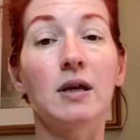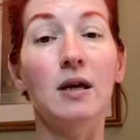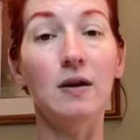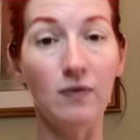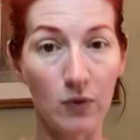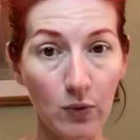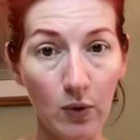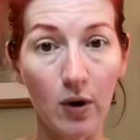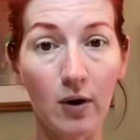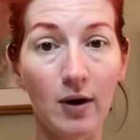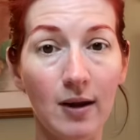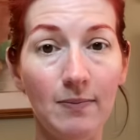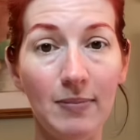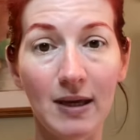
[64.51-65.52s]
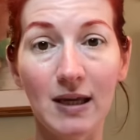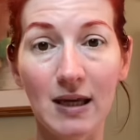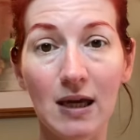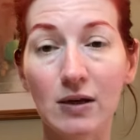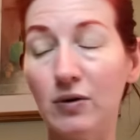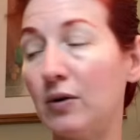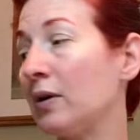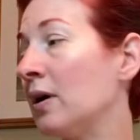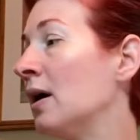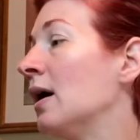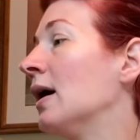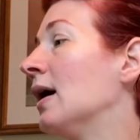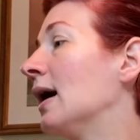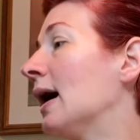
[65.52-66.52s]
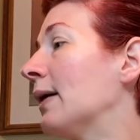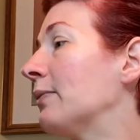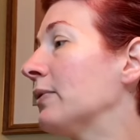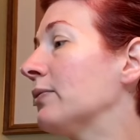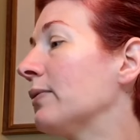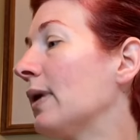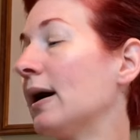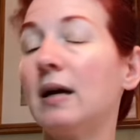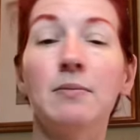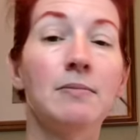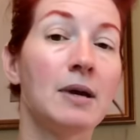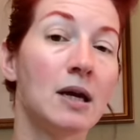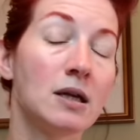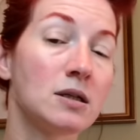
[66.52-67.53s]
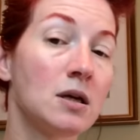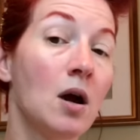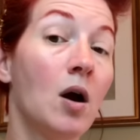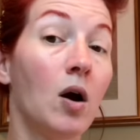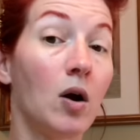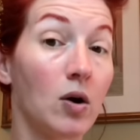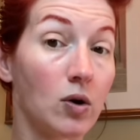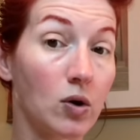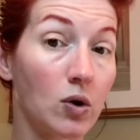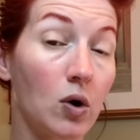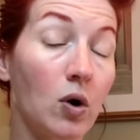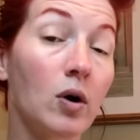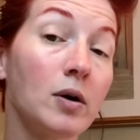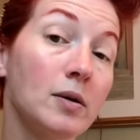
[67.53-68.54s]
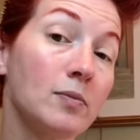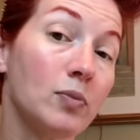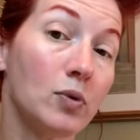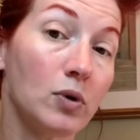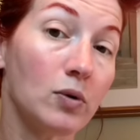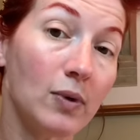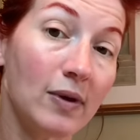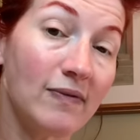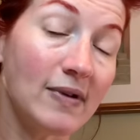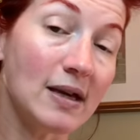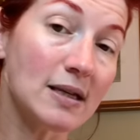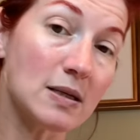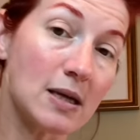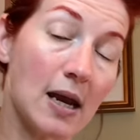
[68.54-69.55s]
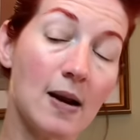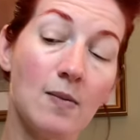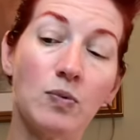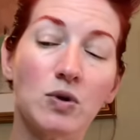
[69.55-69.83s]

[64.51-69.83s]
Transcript: If you are a beginner, I would recommend our cardboard weaving setup,